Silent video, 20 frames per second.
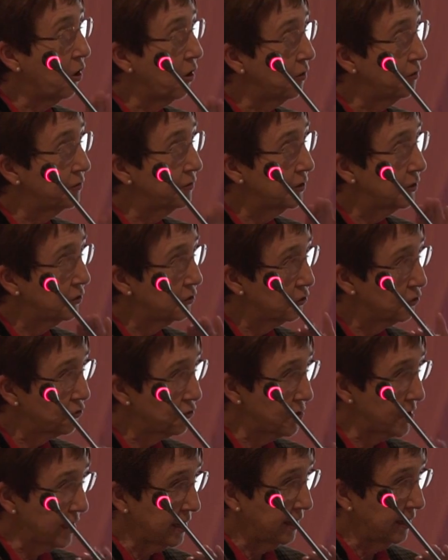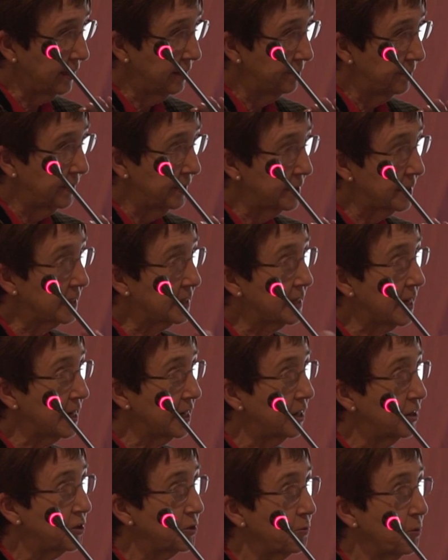of the three,
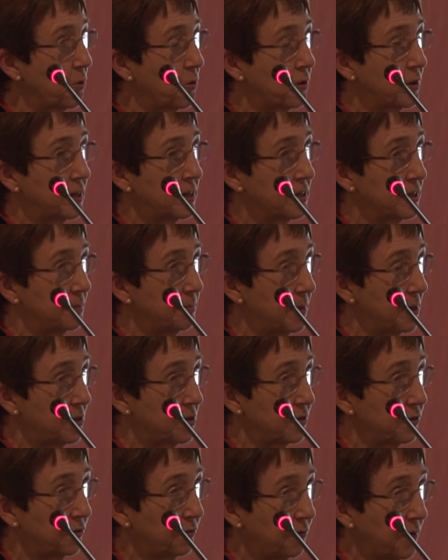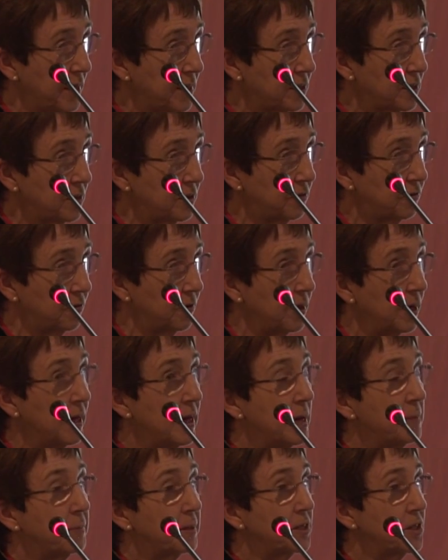cyclosporin is the most effective,
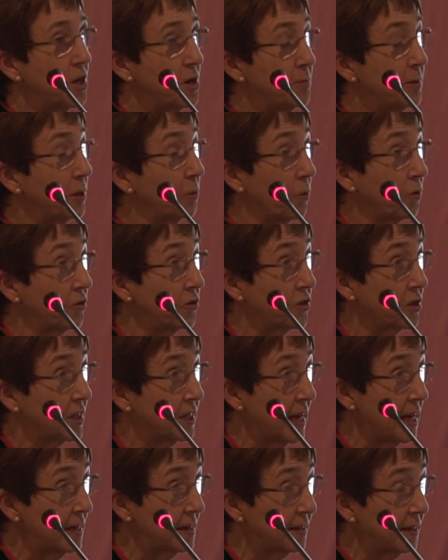but nobody wants to take